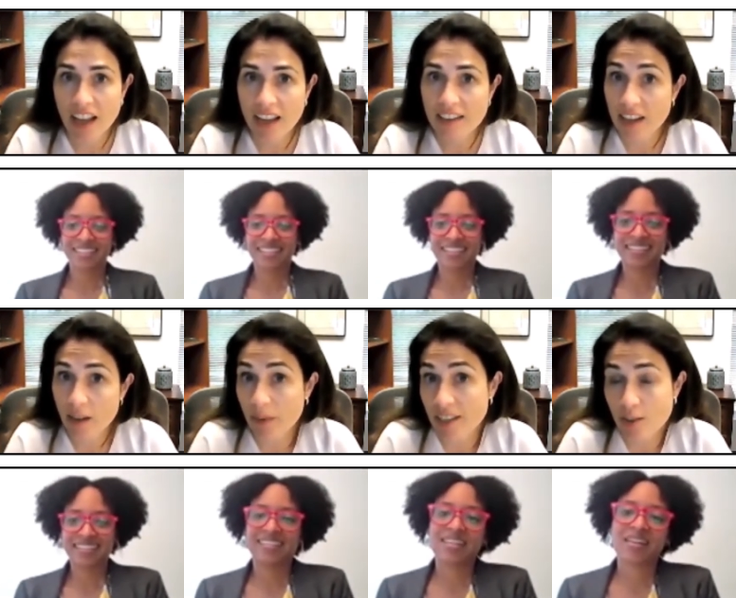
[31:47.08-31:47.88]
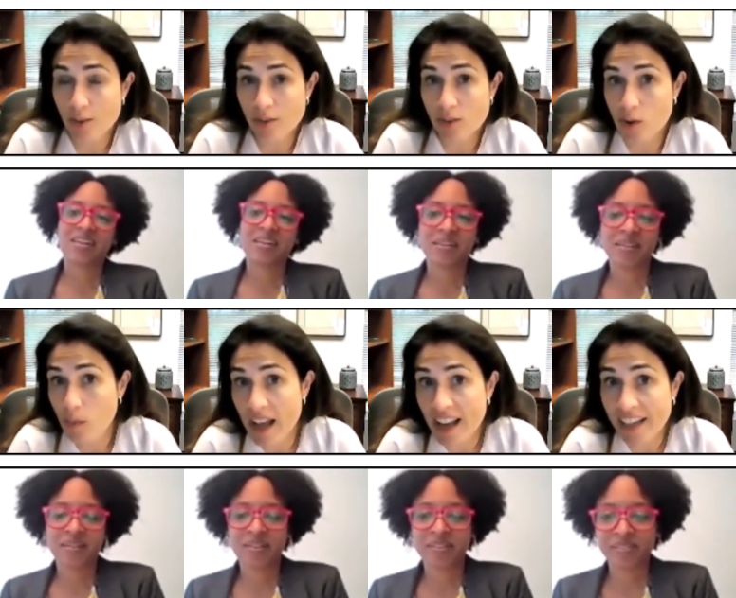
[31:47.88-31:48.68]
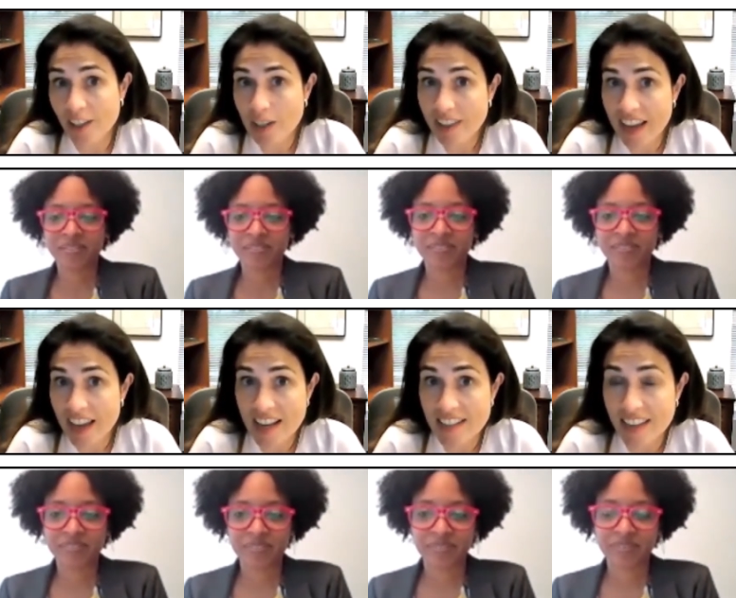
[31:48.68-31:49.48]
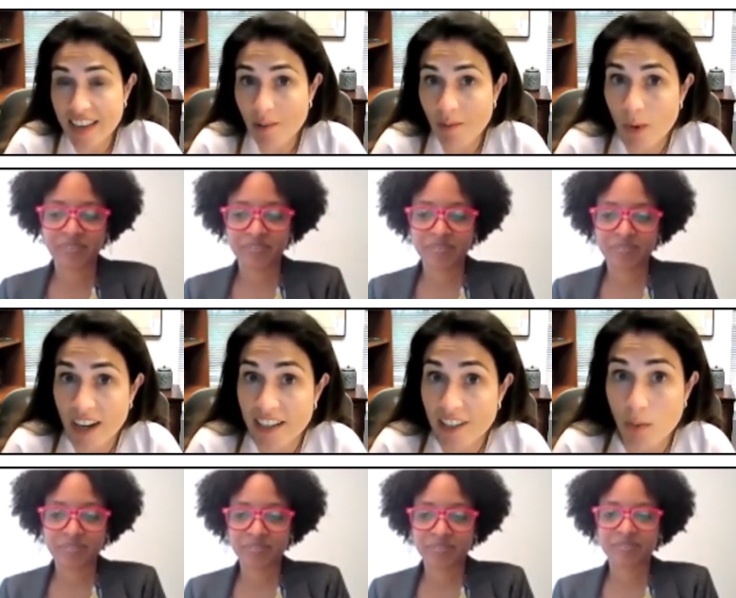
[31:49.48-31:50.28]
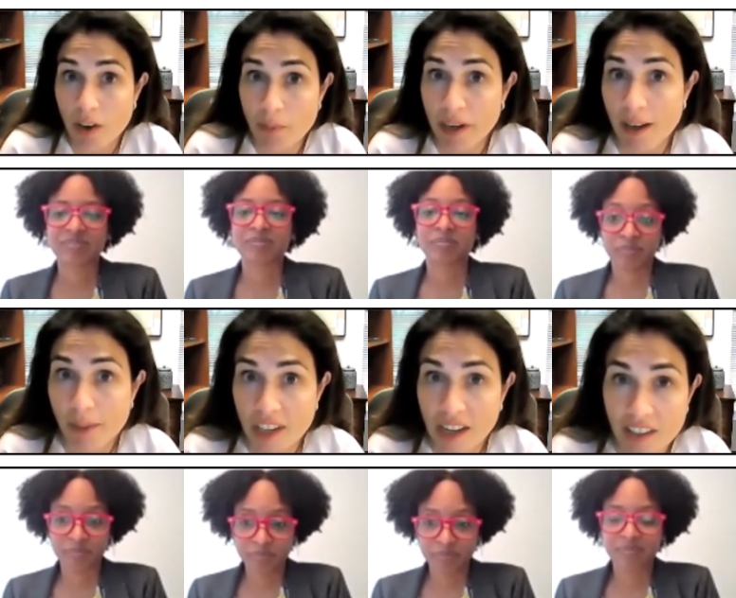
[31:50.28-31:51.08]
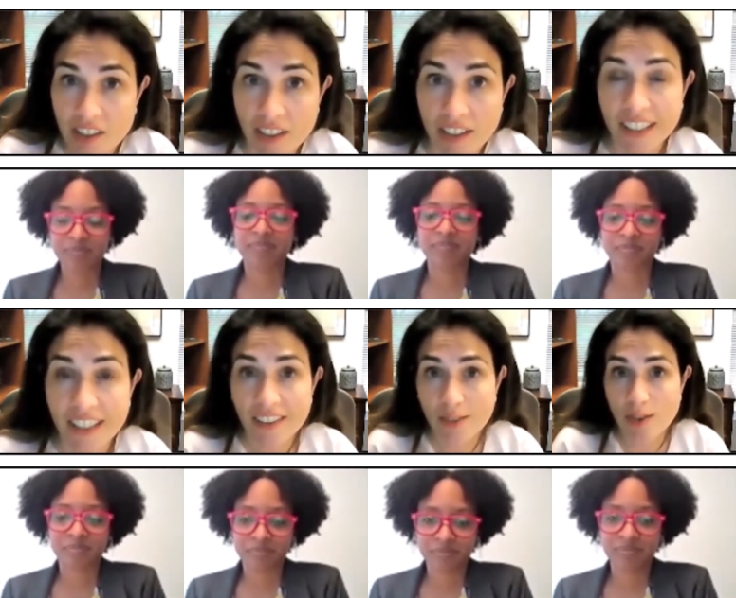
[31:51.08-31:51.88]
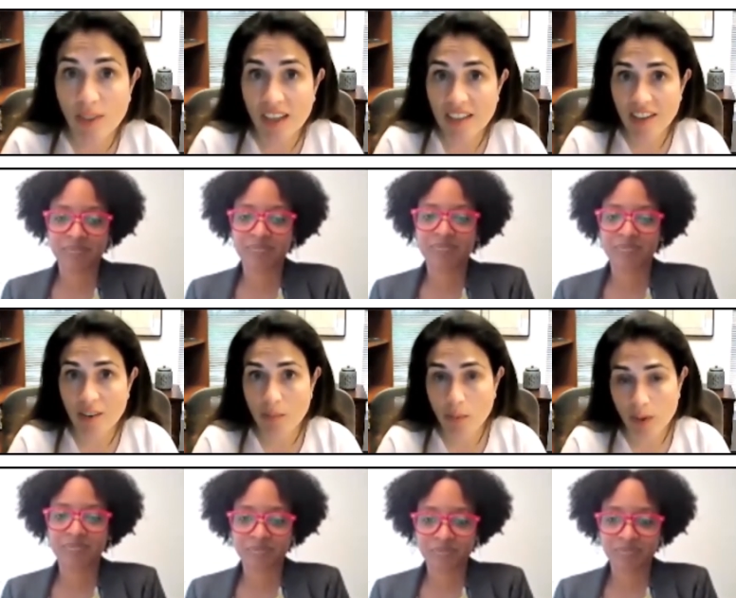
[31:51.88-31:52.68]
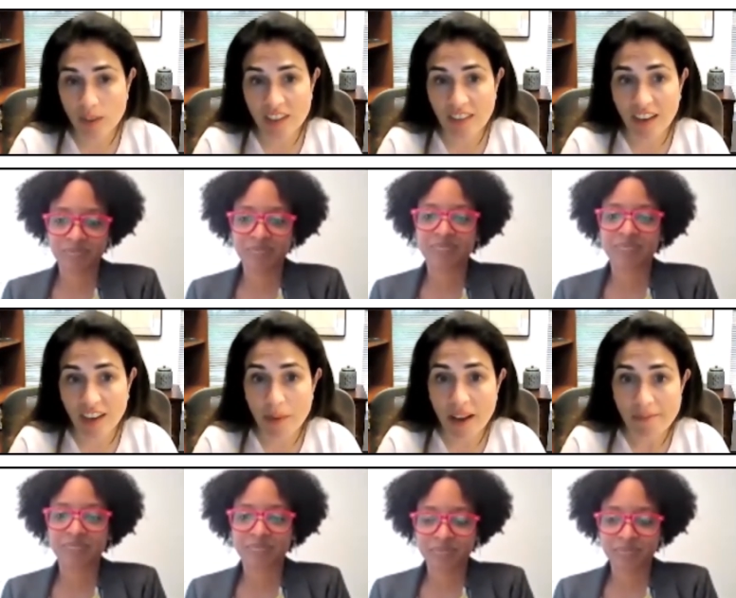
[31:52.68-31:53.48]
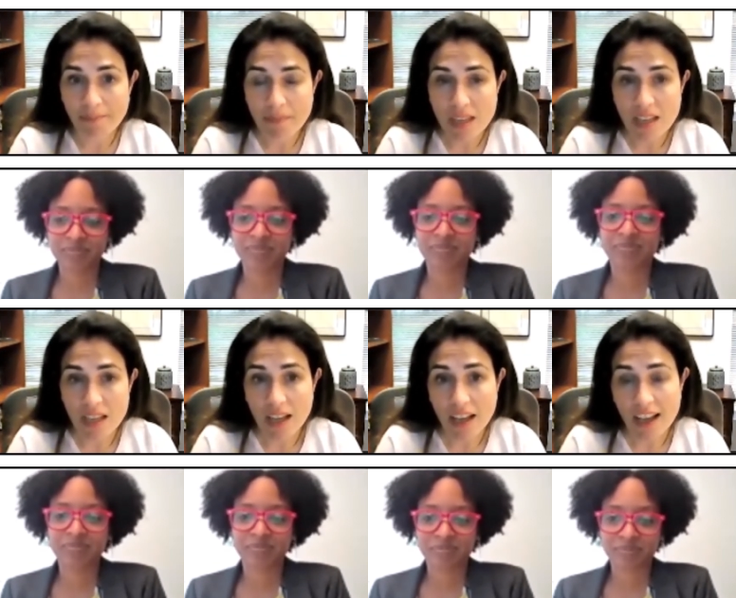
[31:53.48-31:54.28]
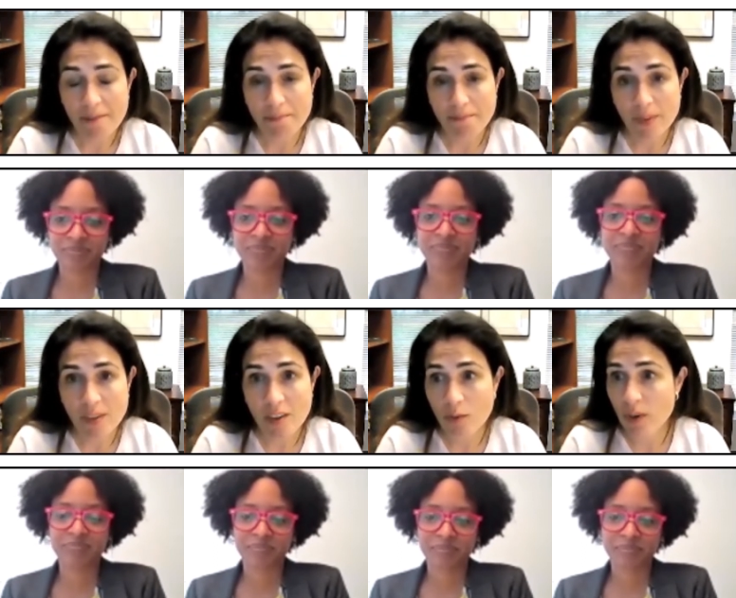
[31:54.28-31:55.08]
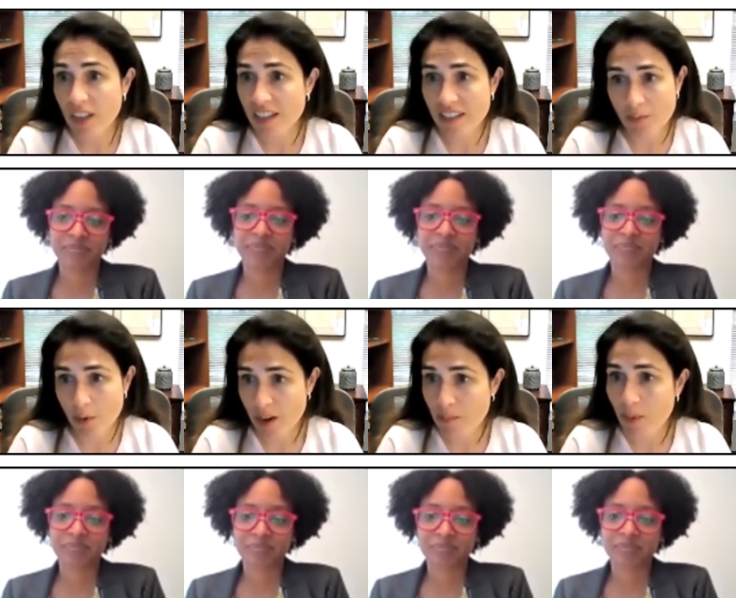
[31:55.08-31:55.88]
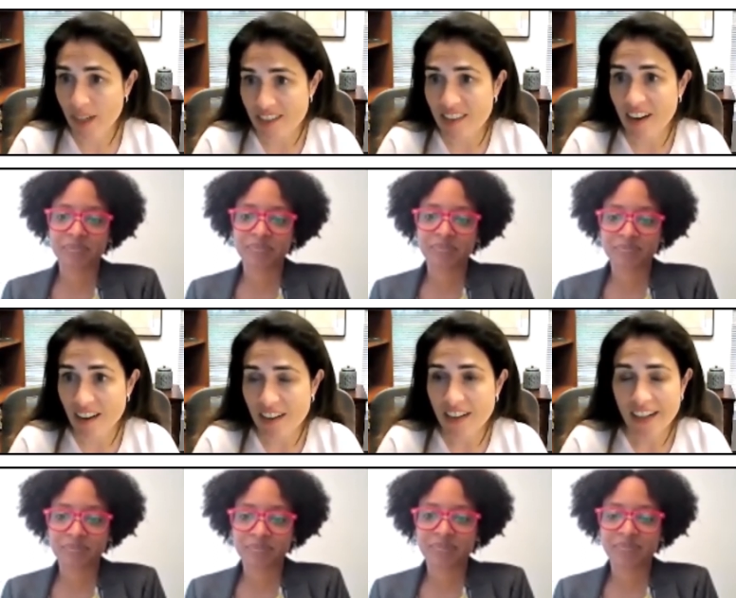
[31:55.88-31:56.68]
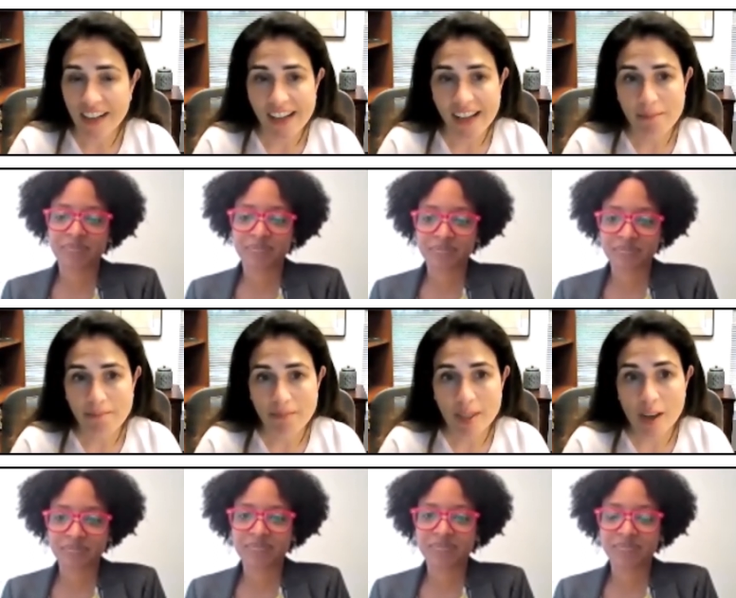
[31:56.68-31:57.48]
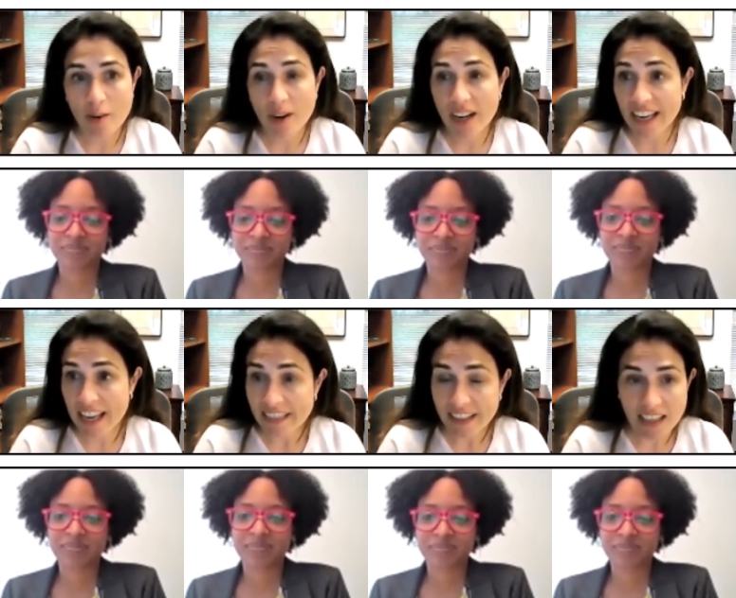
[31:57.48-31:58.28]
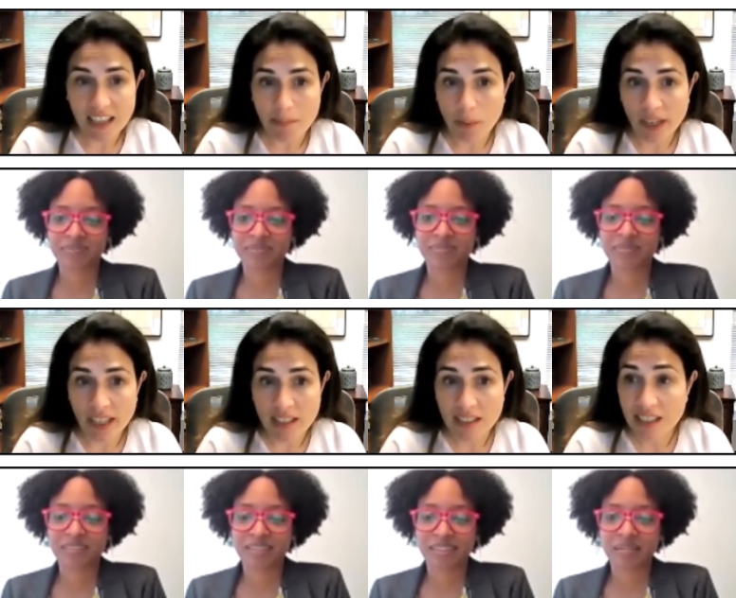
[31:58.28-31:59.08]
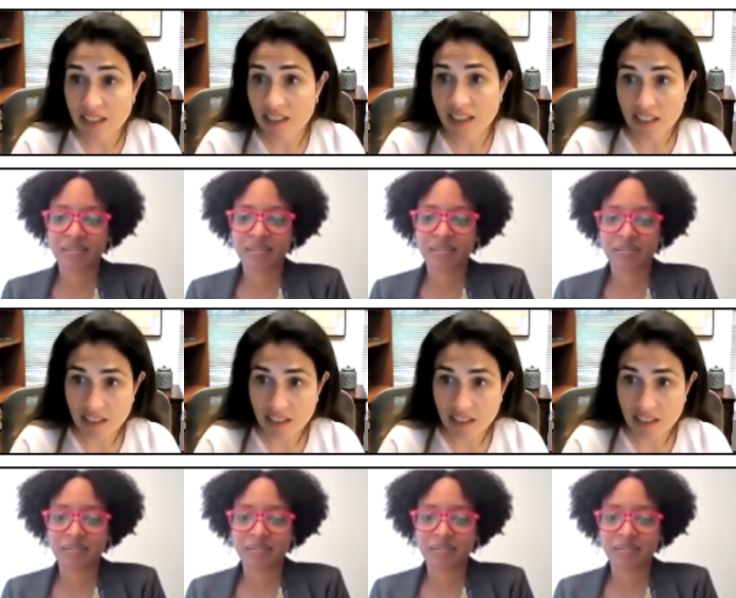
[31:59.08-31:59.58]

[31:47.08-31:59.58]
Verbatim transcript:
Speaker 1: I tell my students, go back and look at that essay. Why did you want to become a doctor? Those are things that are important to think about. Um, so, really, some great points there. Um, so, again, the key points this is a